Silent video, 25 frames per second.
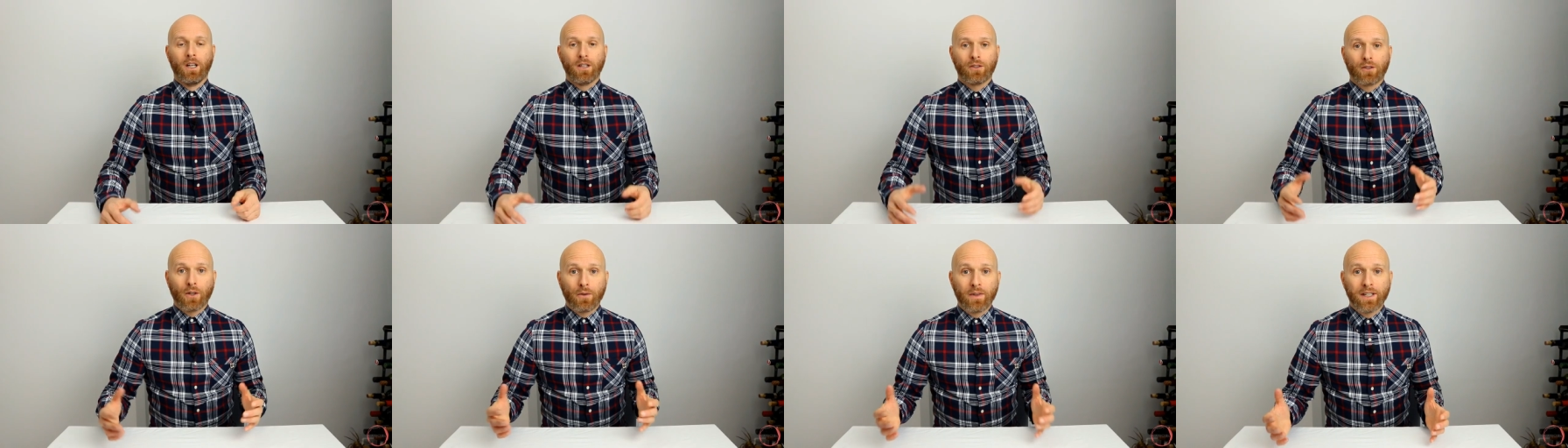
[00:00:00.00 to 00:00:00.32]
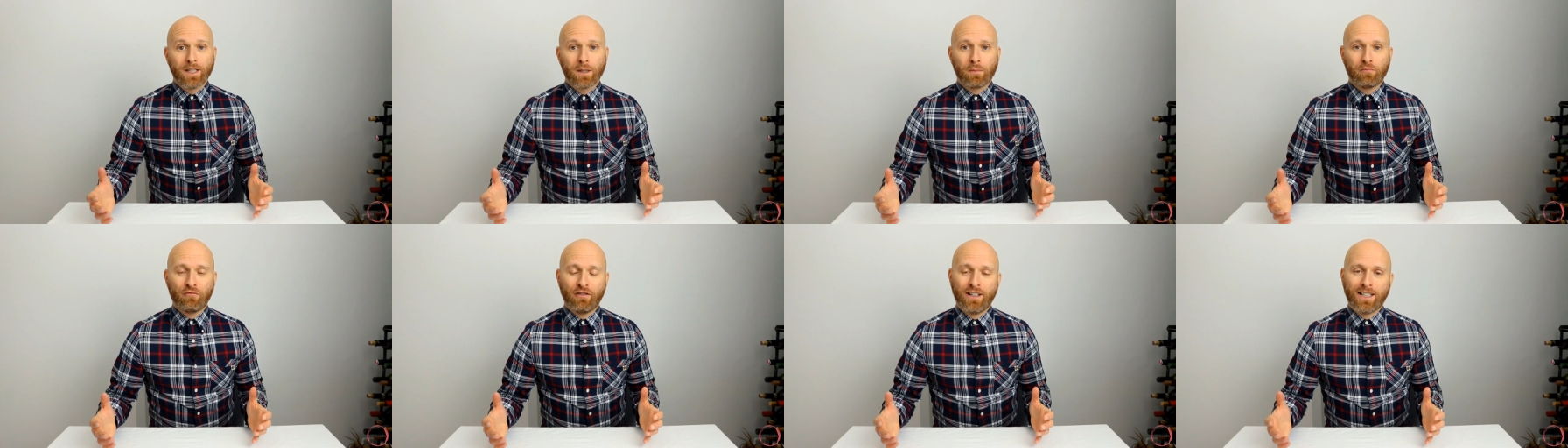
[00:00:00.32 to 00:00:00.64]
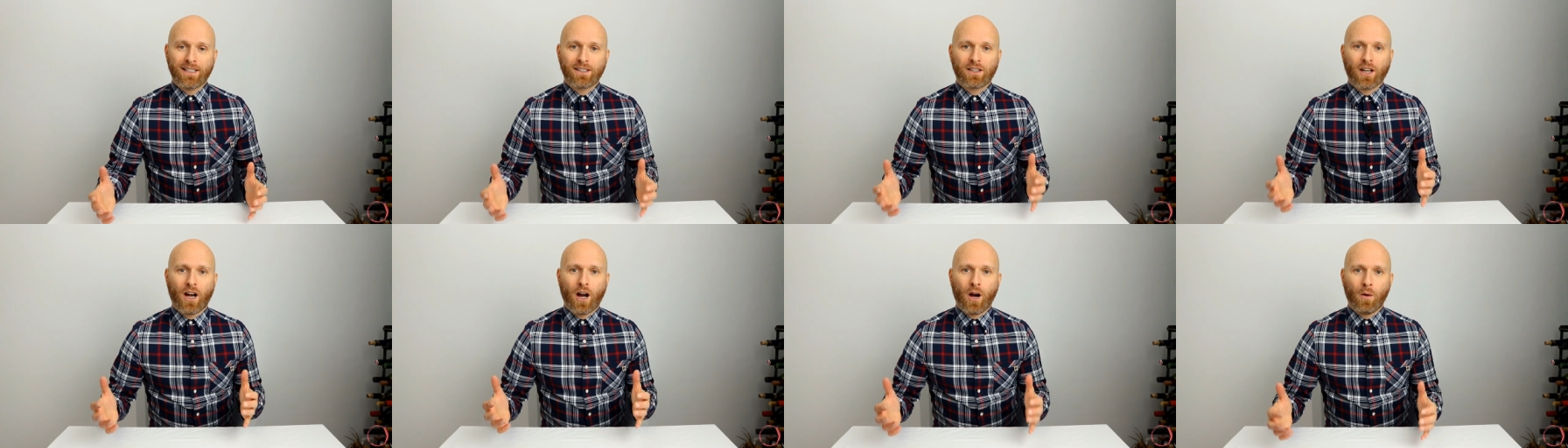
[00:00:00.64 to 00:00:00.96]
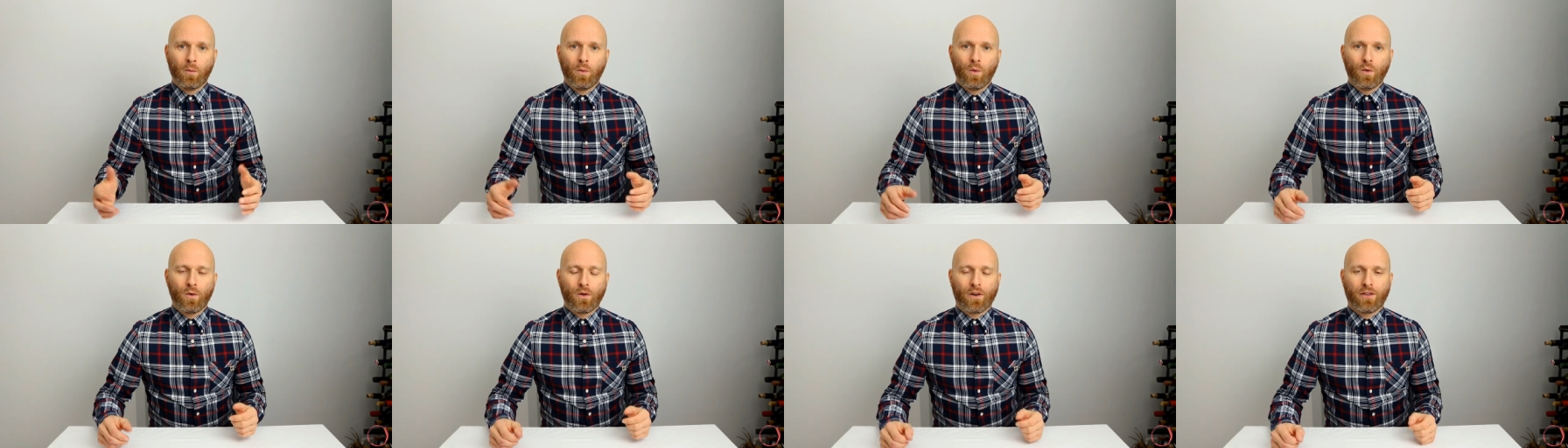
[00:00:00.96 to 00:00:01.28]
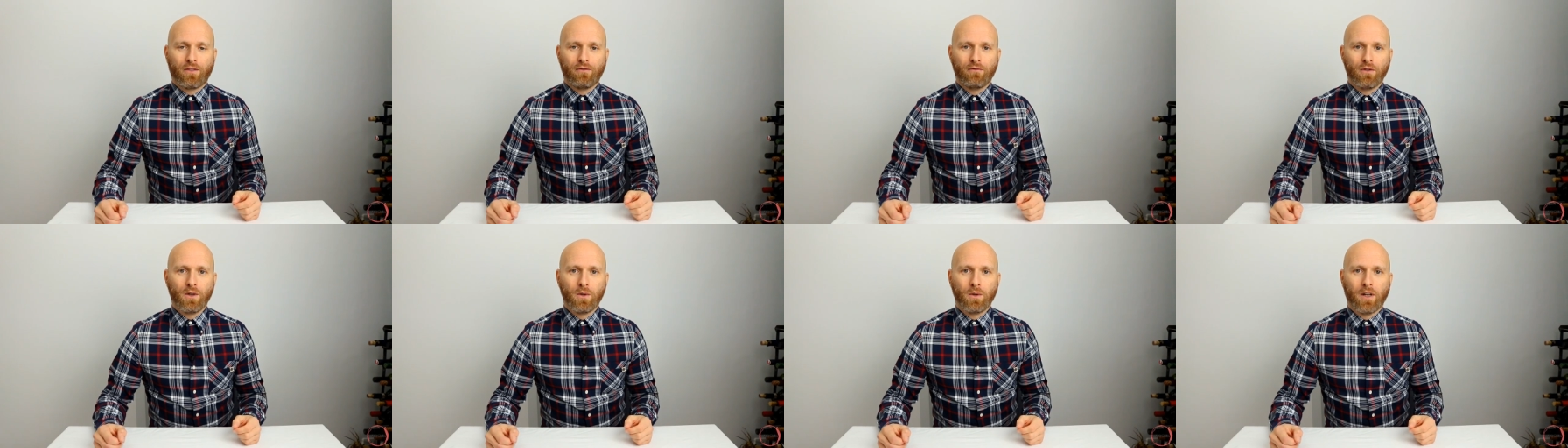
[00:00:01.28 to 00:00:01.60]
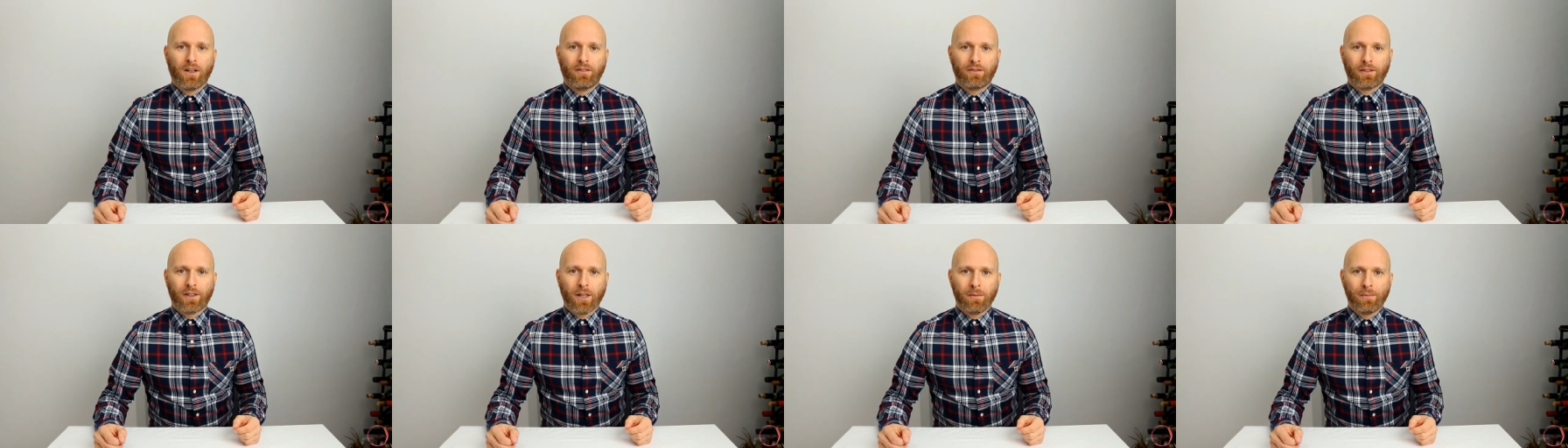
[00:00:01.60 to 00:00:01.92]
So this brings our walkthrough
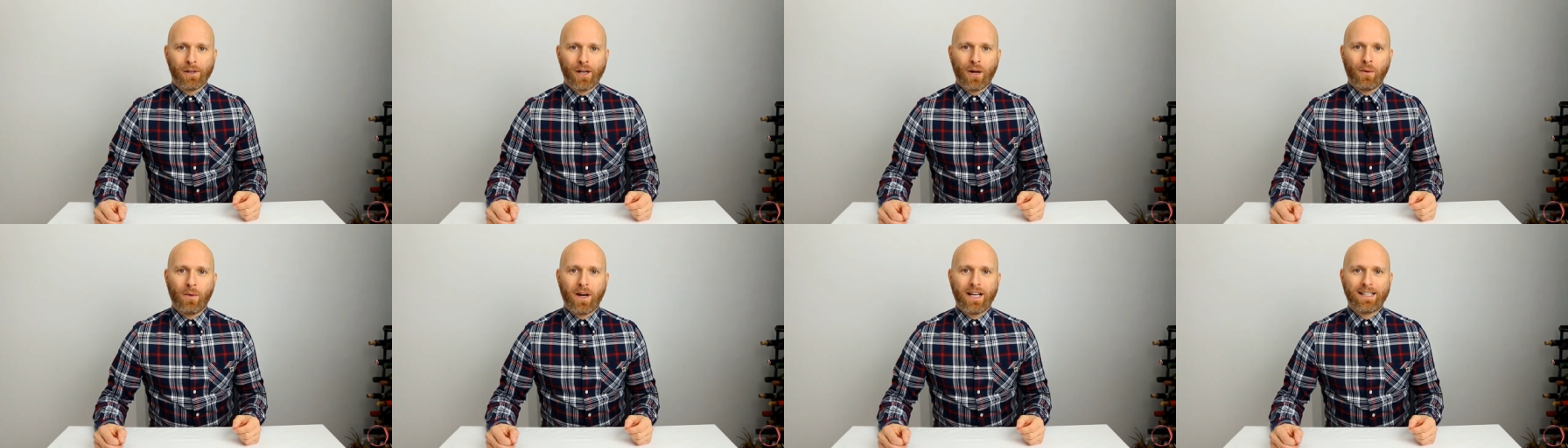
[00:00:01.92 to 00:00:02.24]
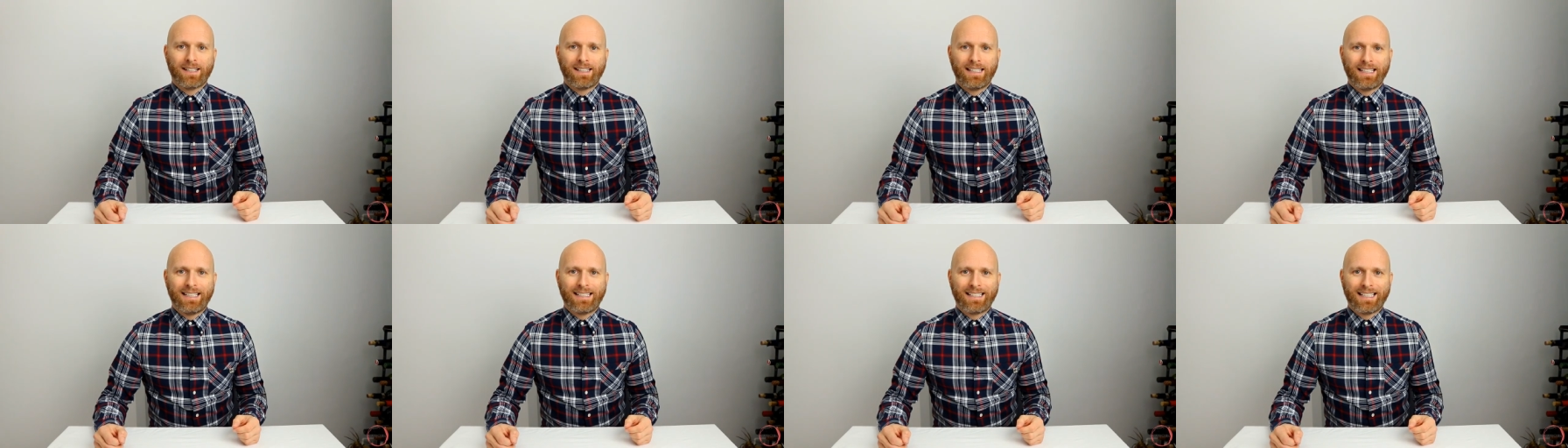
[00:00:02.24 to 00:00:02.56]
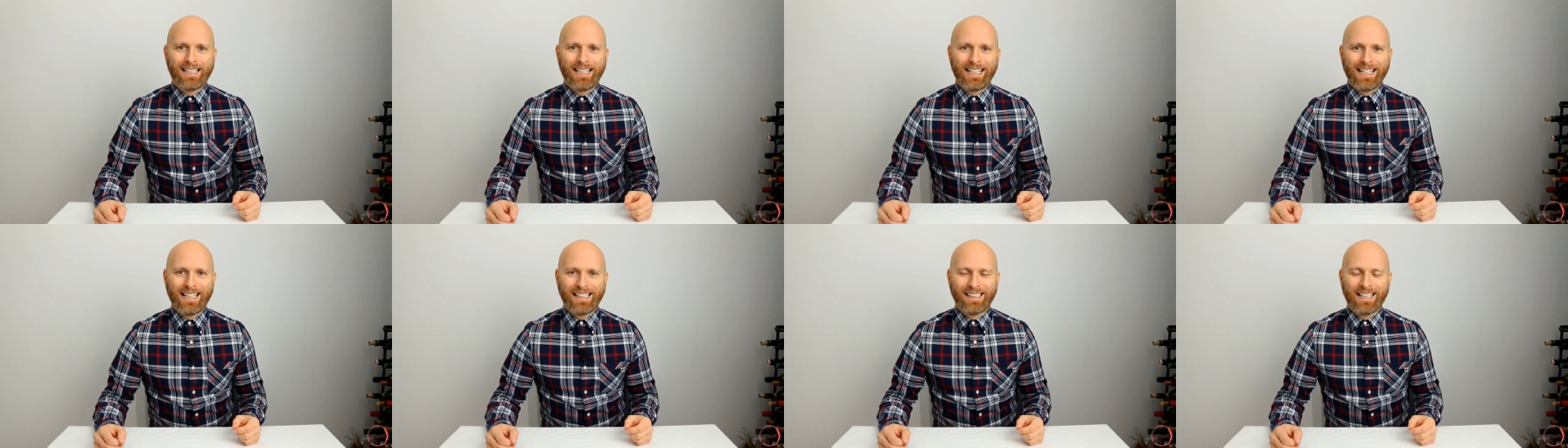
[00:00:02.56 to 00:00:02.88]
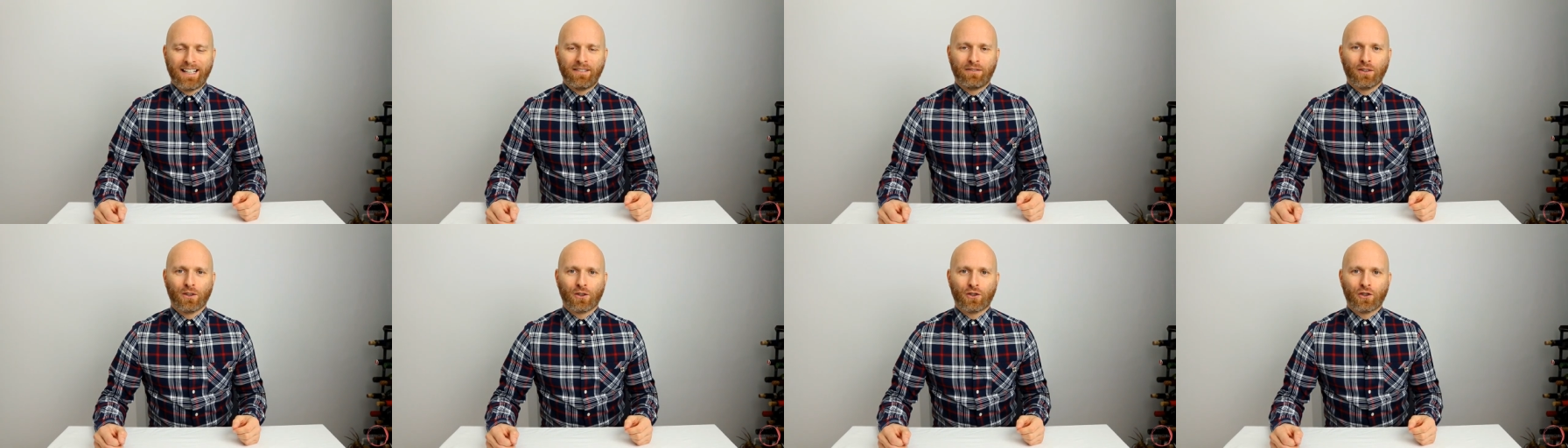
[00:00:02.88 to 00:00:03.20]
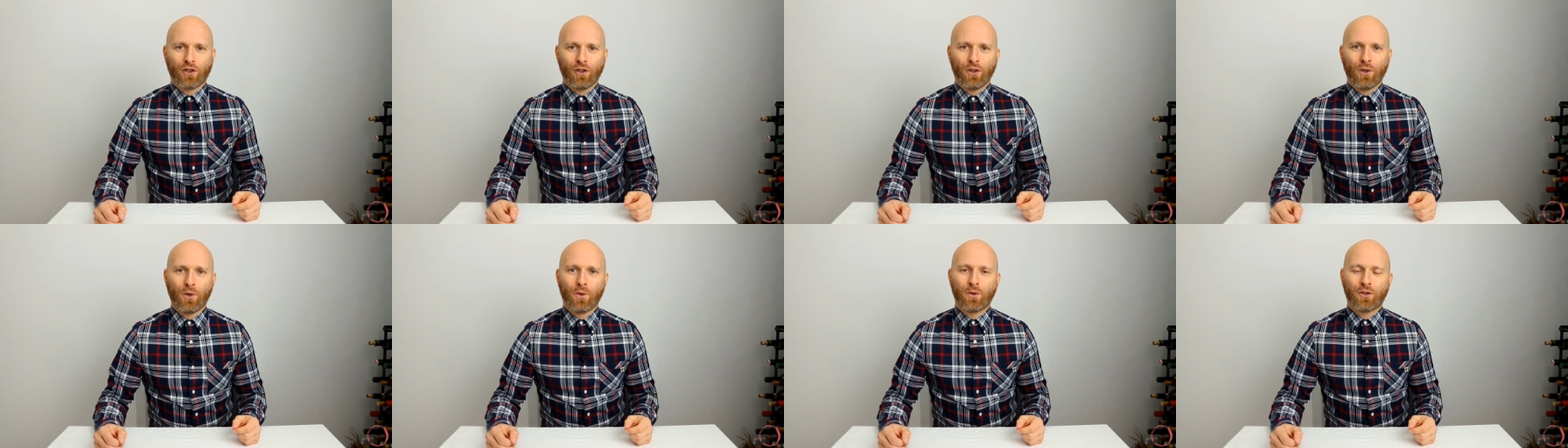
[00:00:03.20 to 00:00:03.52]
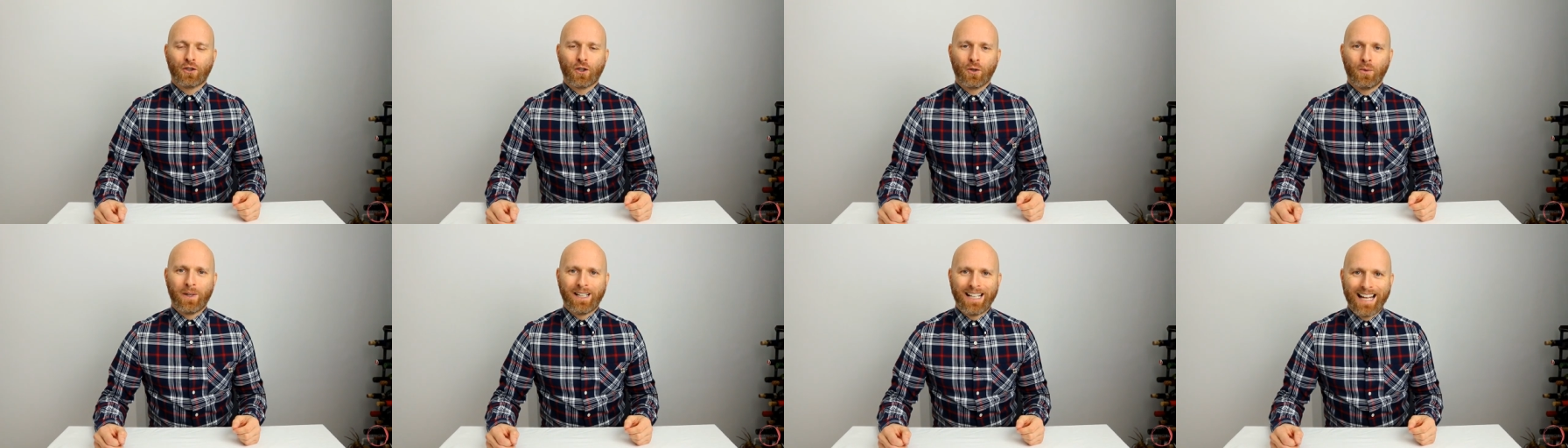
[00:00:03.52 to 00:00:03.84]
of WSET level 2
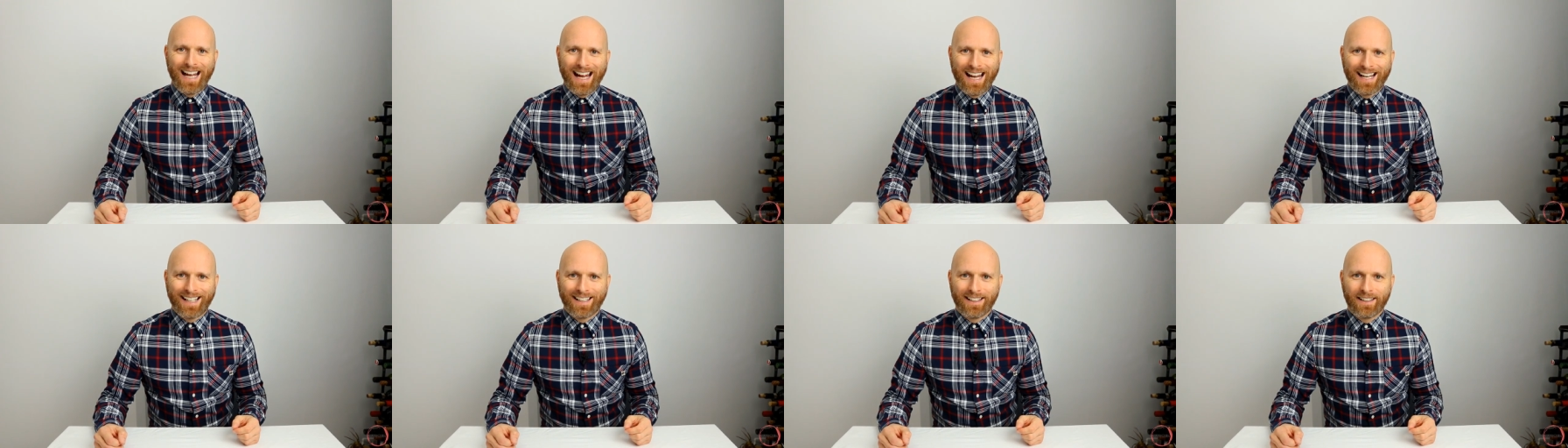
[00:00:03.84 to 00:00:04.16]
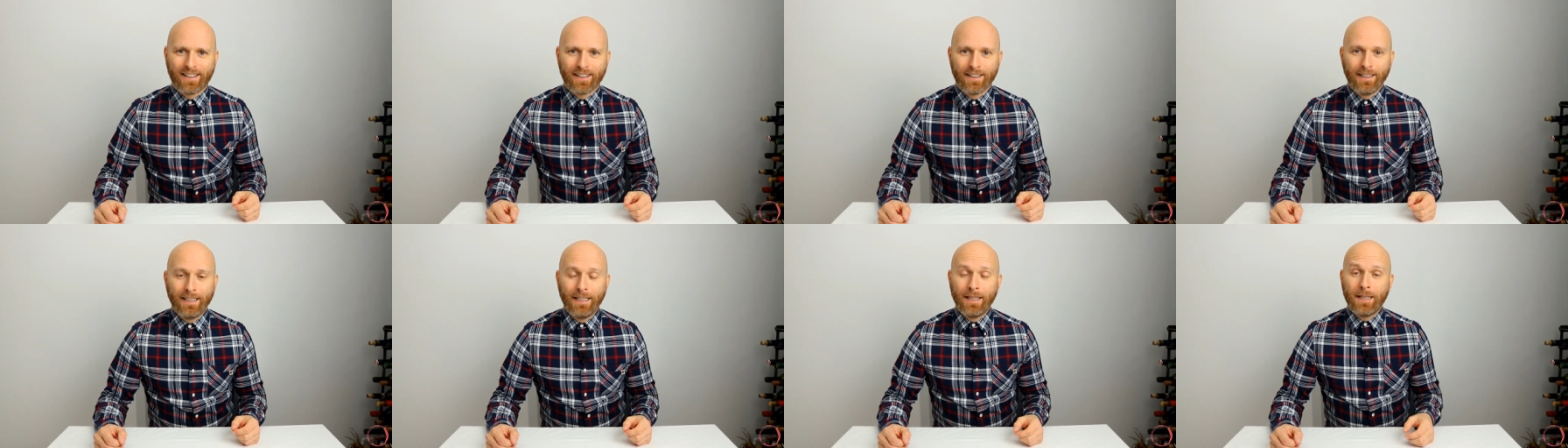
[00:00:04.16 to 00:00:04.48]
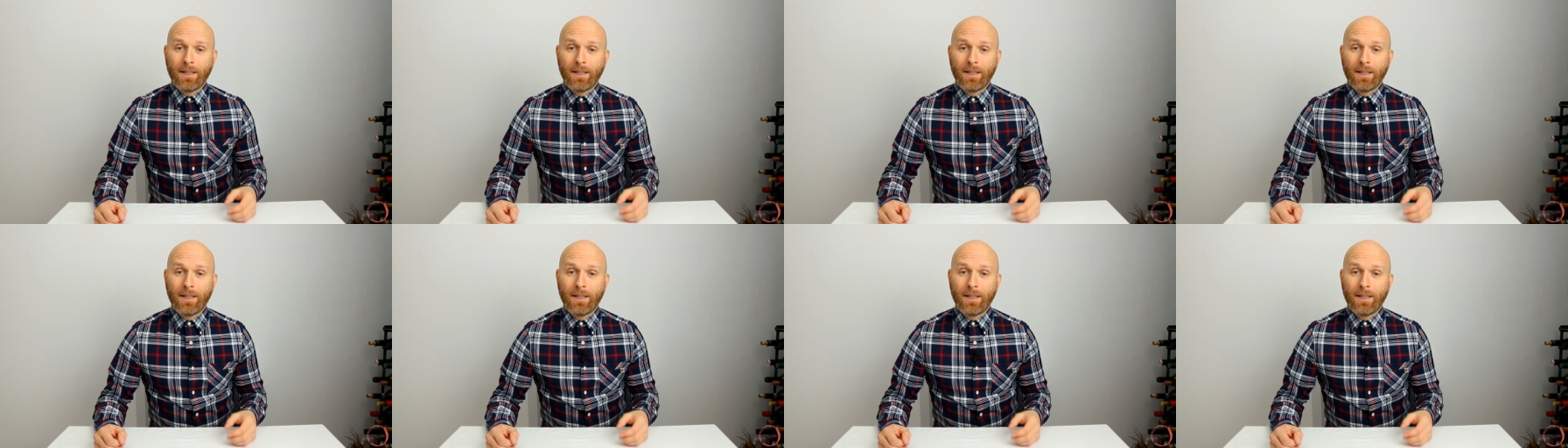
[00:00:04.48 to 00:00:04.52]
to an end.